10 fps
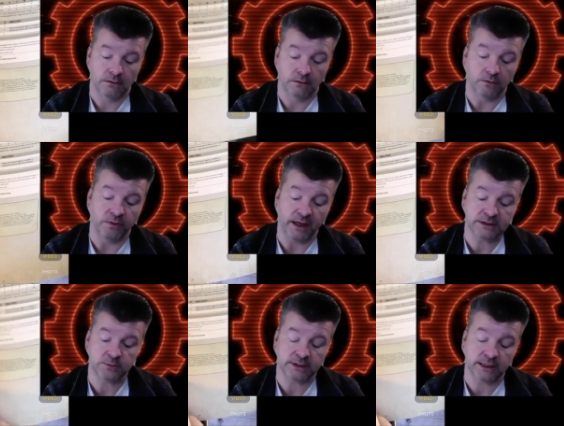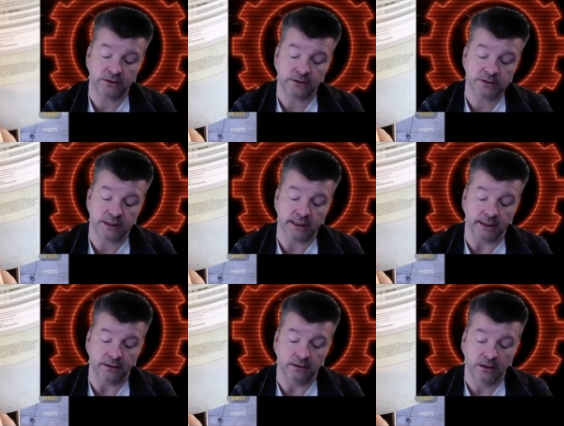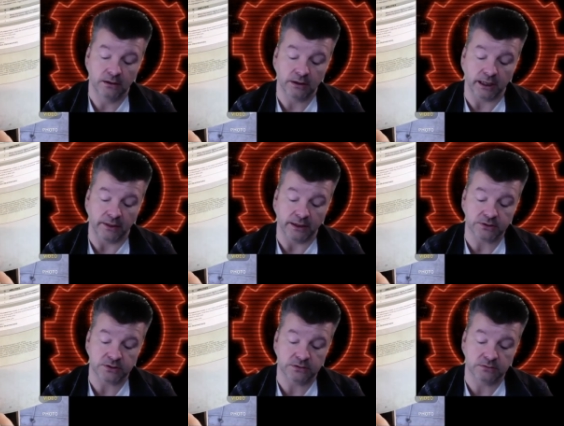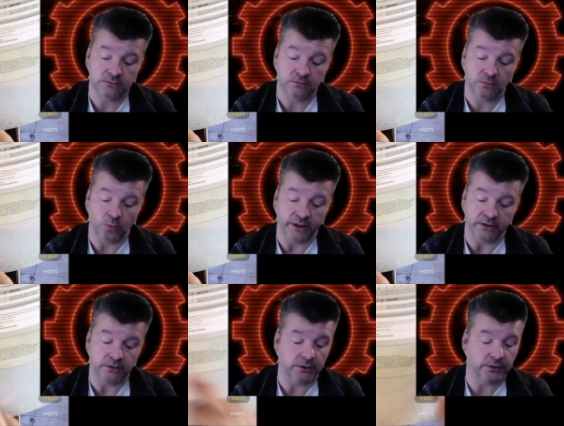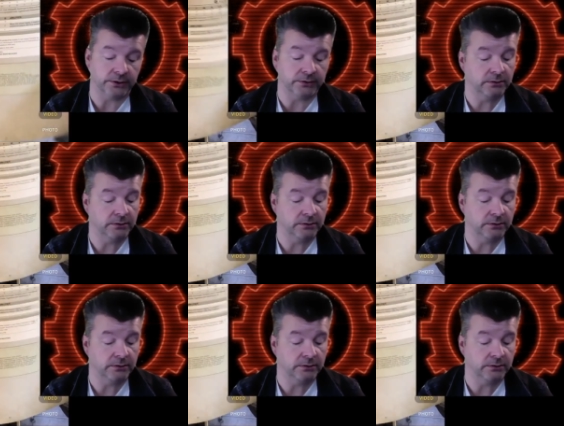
Oh, that's what that looks like. Okay, that's weird looking.